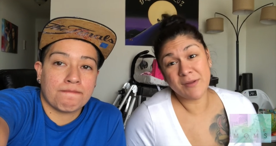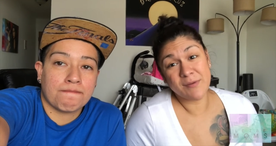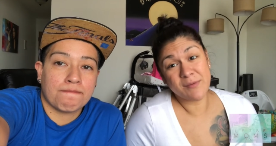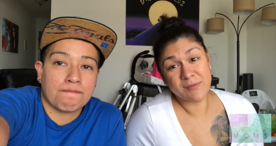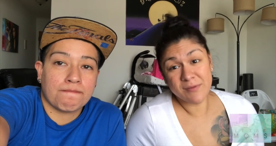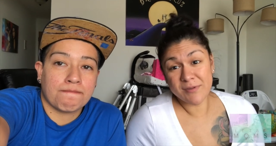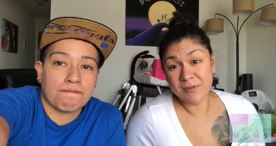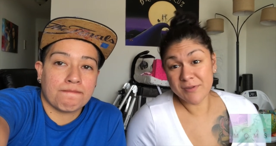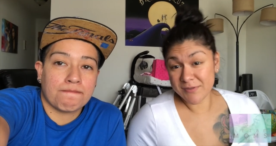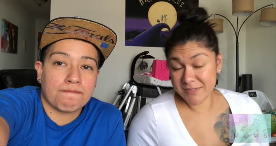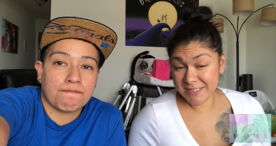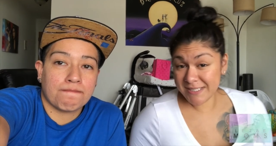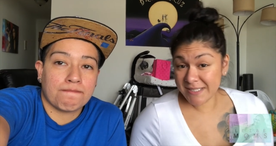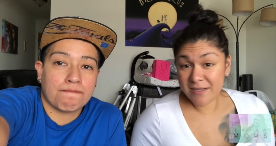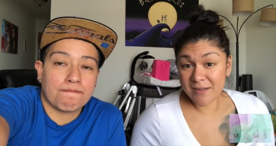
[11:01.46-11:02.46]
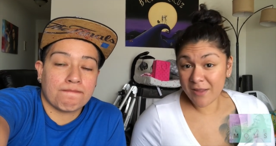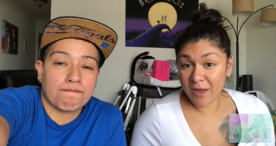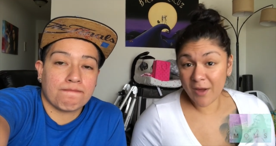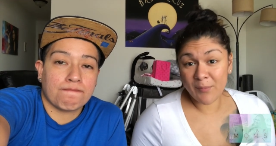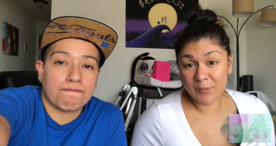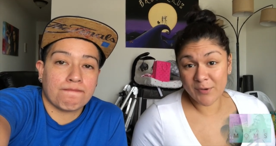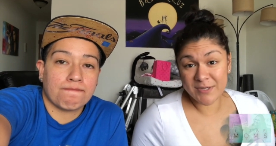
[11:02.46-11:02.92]
Speaker 1: You'll, you'll see a
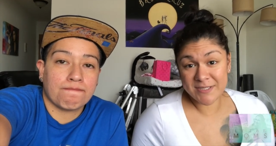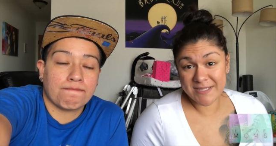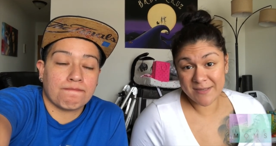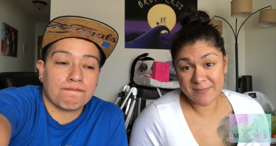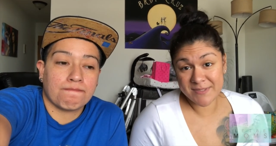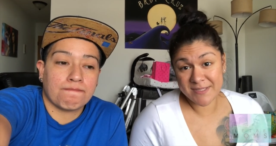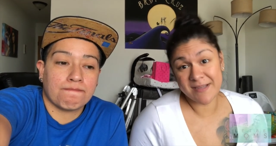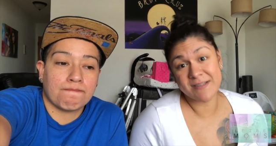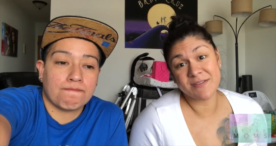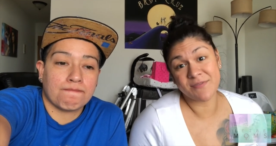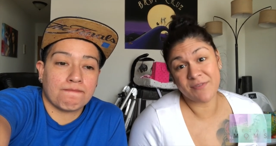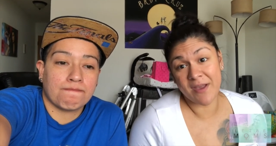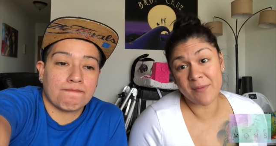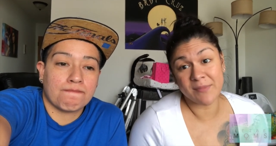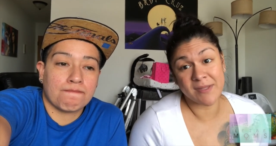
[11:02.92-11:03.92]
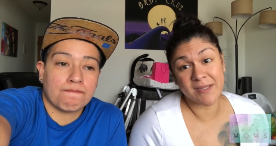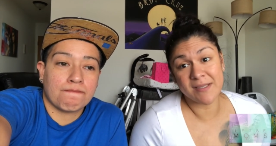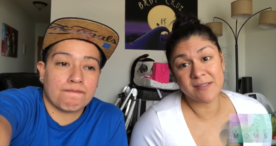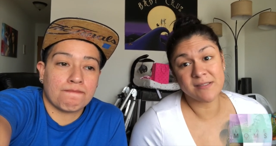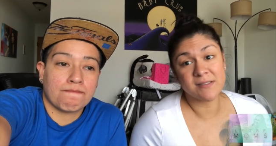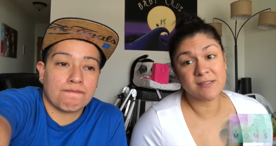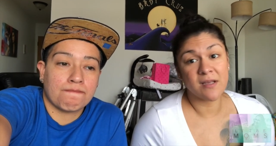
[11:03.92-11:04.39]
lot more same-sex
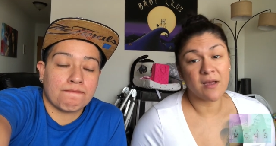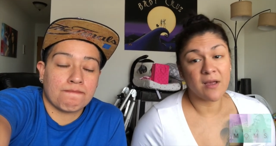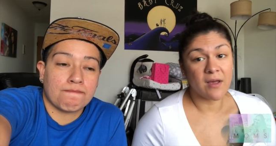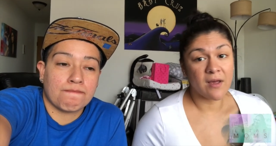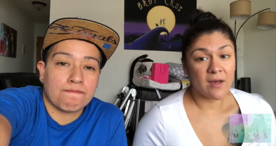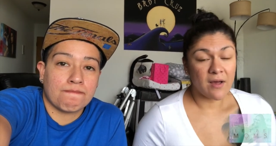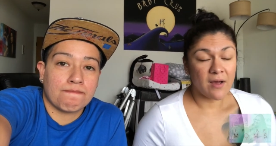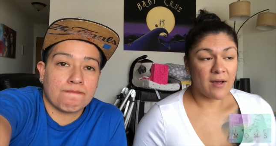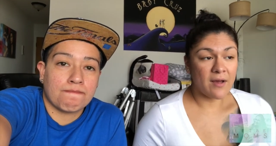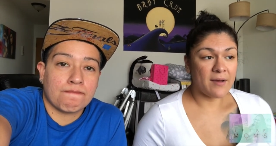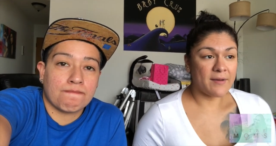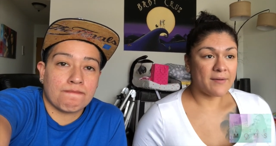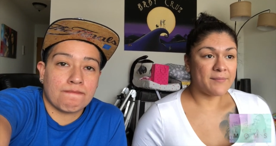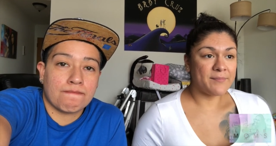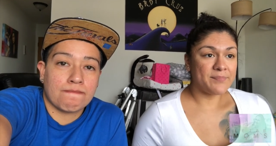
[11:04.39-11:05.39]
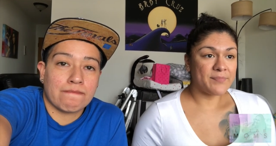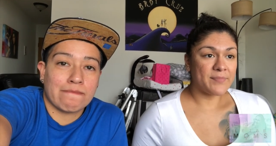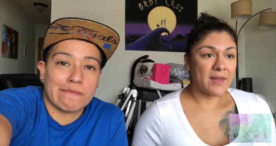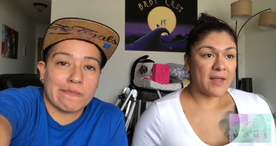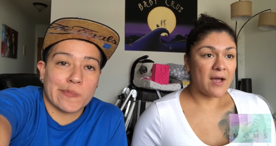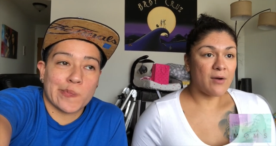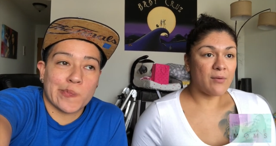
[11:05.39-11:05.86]
families. Um,
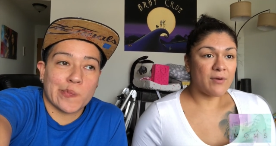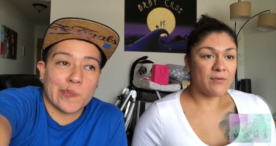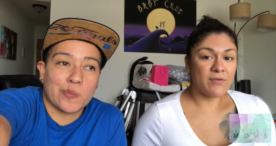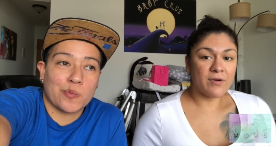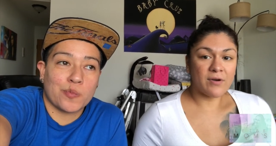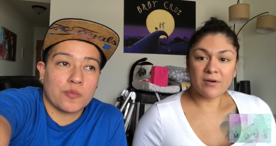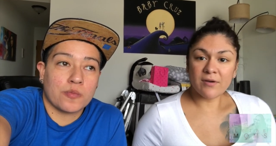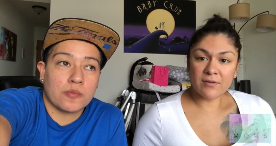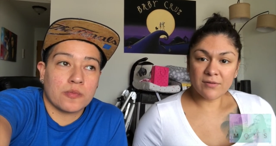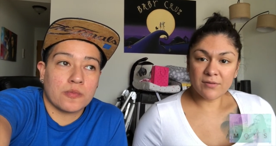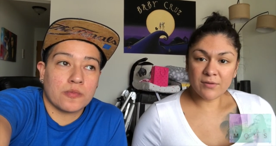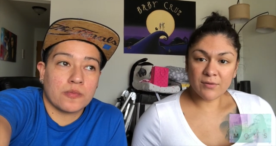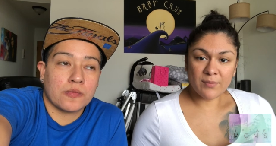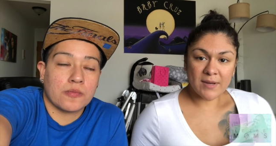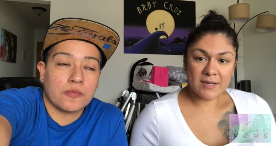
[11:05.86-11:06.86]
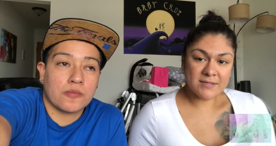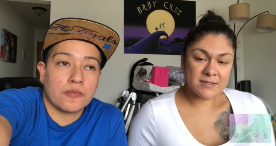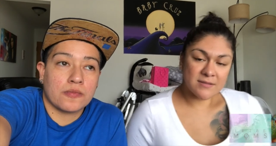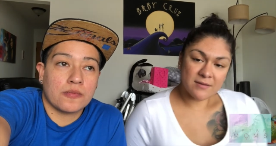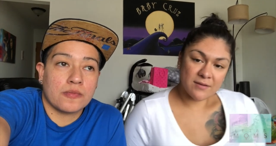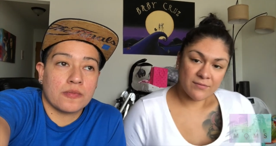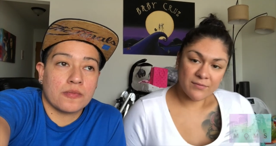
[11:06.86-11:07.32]
however, the
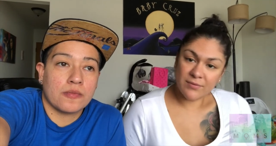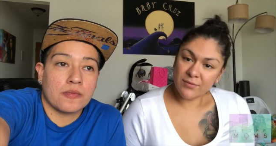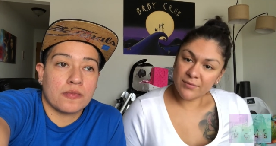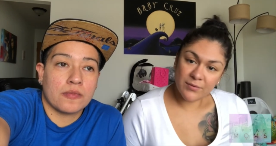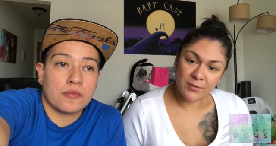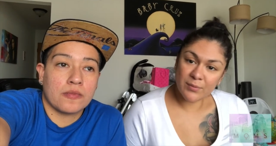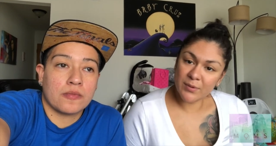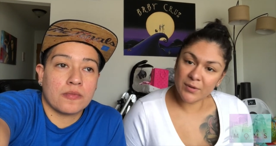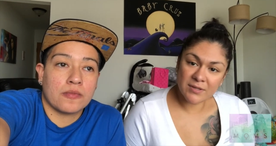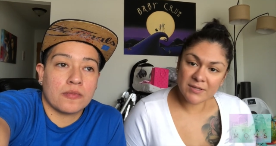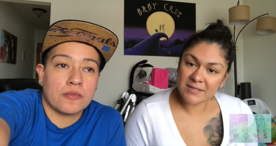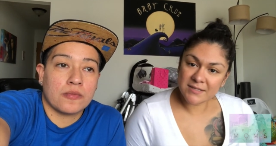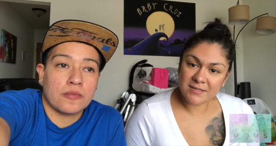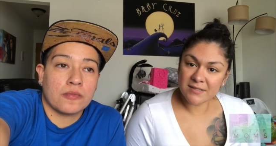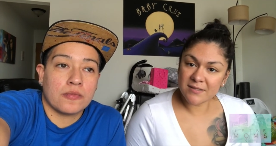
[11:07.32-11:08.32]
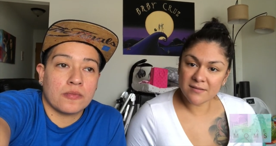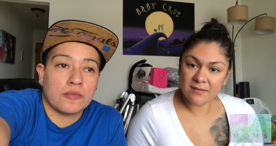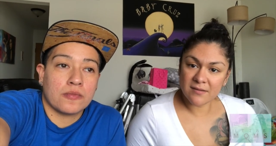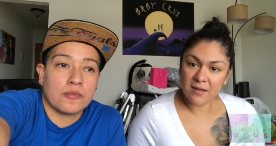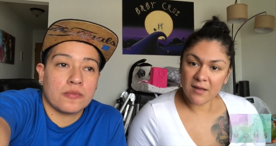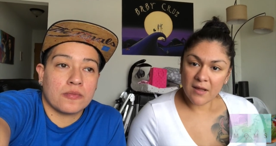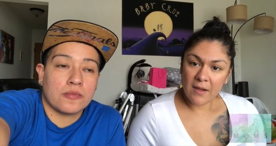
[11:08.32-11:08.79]
rest of the world isn't
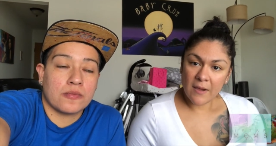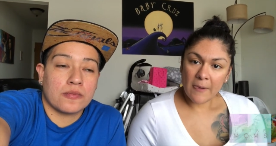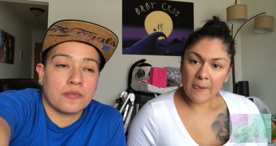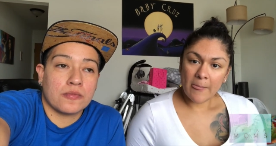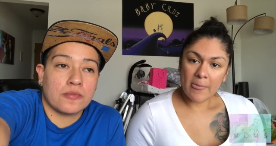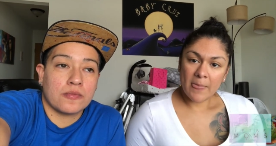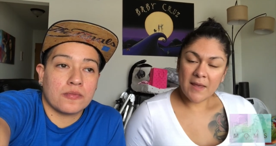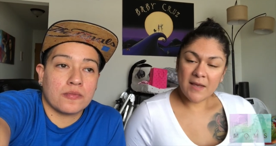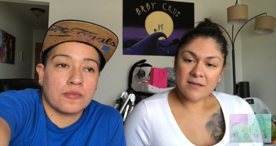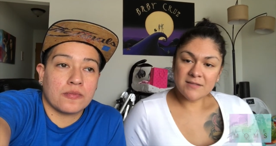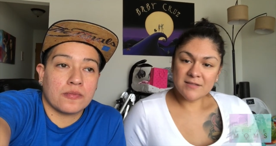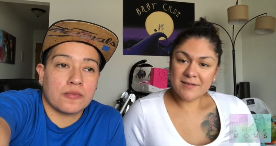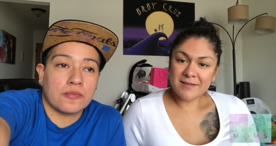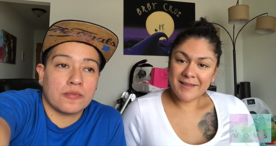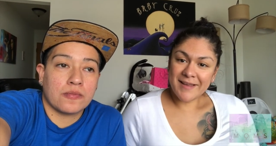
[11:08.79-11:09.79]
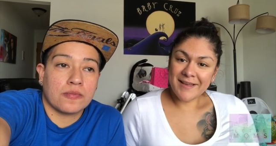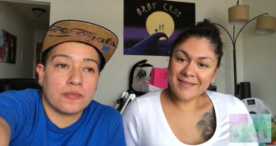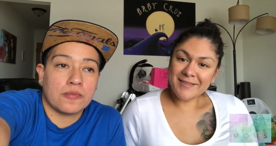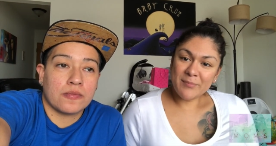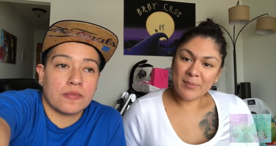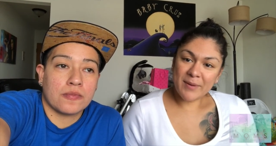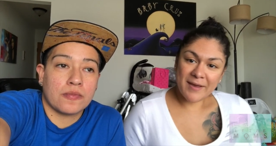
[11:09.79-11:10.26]
isn't like
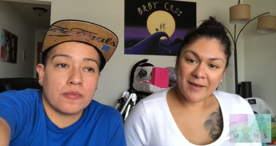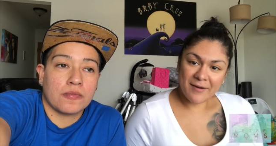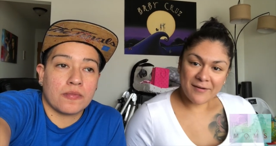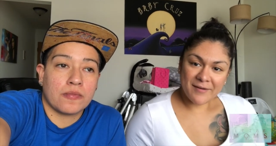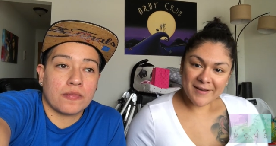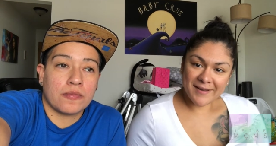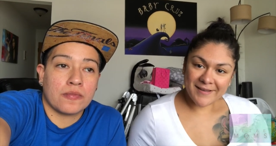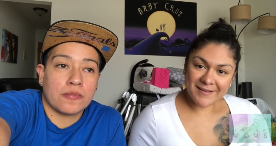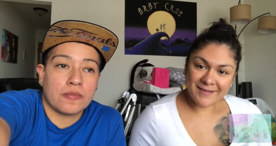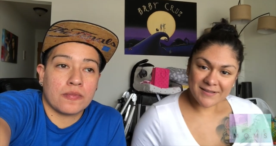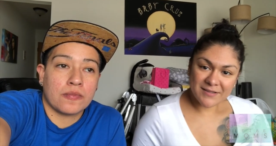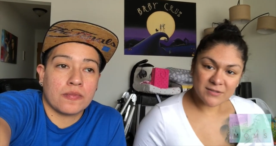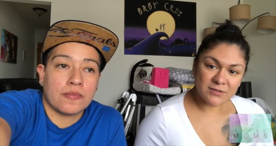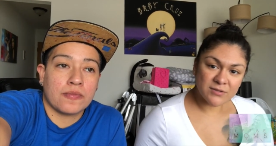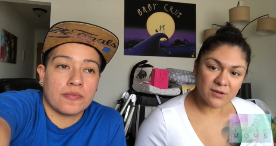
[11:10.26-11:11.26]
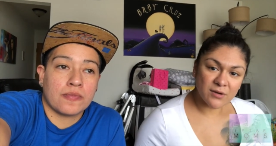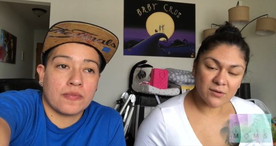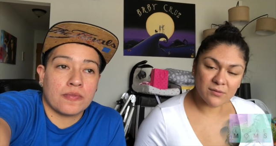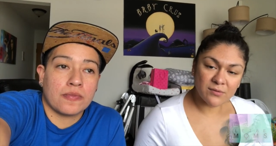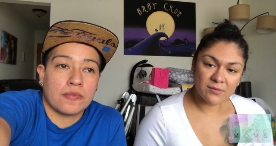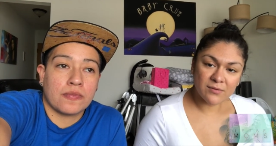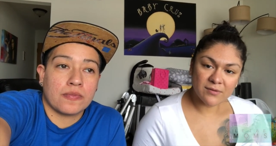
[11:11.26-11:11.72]
the Bay Area.
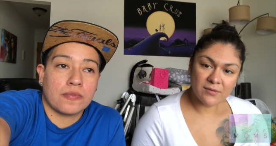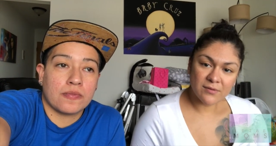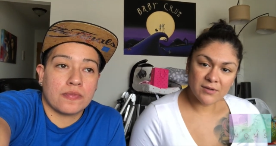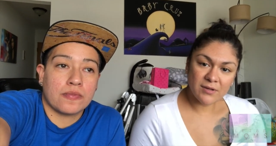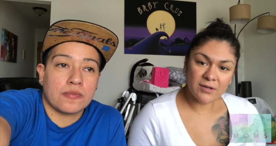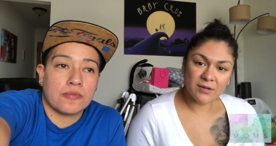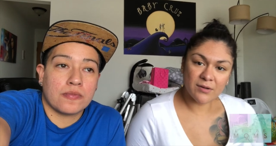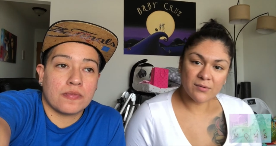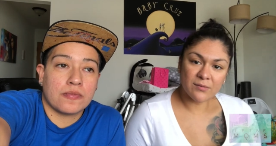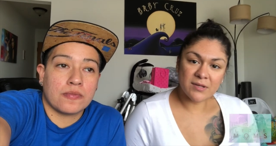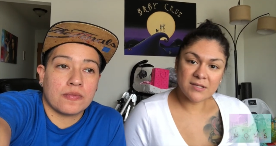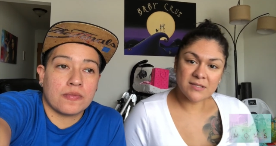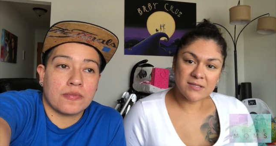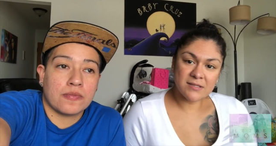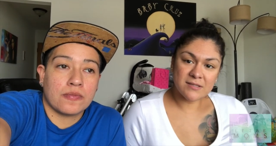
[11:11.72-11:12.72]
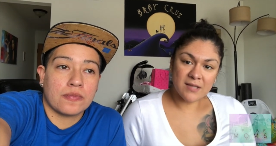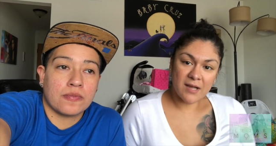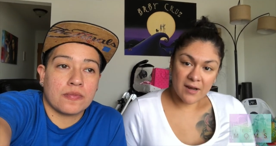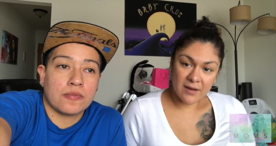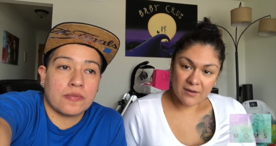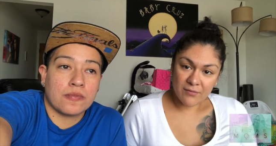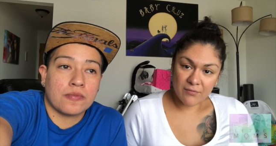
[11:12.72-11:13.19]
So, you know, this is
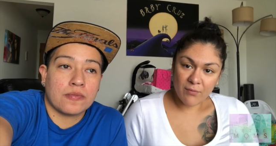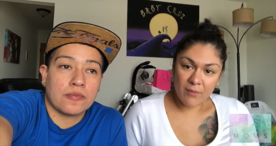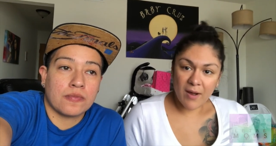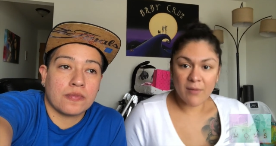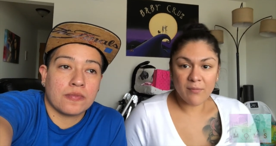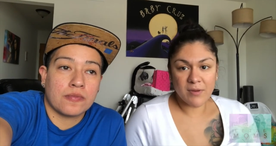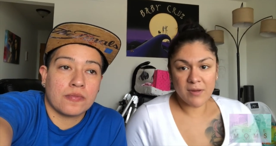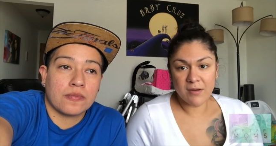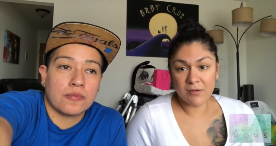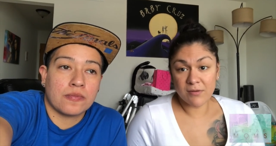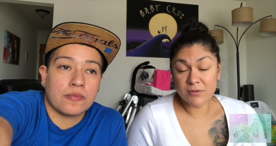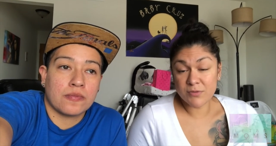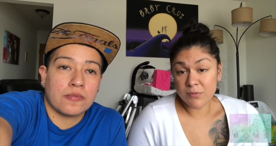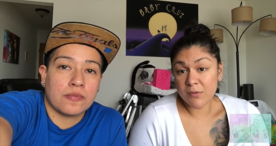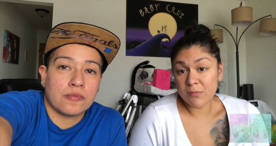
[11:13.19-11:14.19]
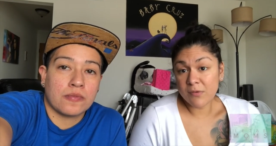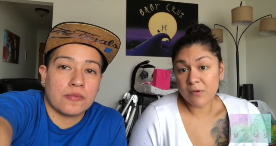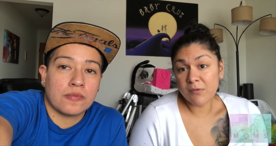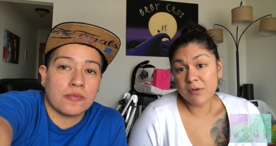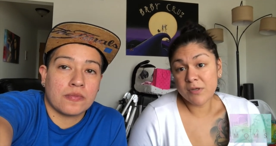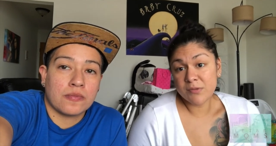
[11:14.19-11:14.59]
kind of why we are doing what we're